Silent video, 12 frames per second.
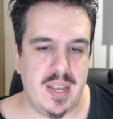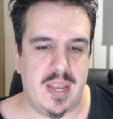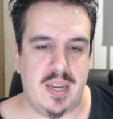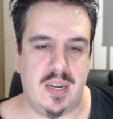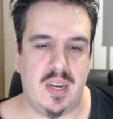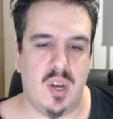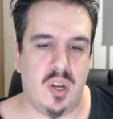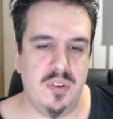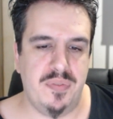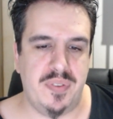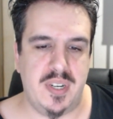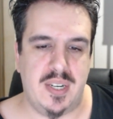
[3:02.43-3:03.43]
and
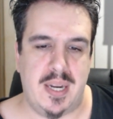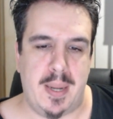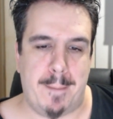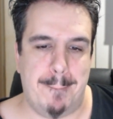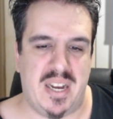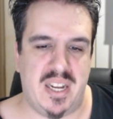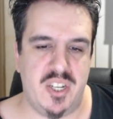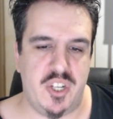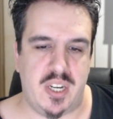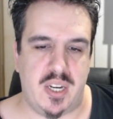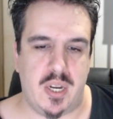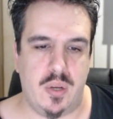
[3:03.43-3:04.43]
confidently
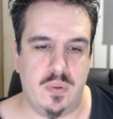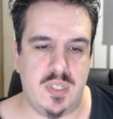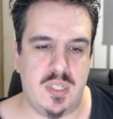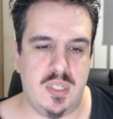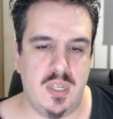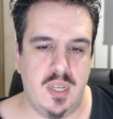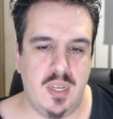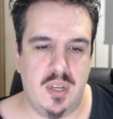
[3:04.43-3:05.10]
punchy notes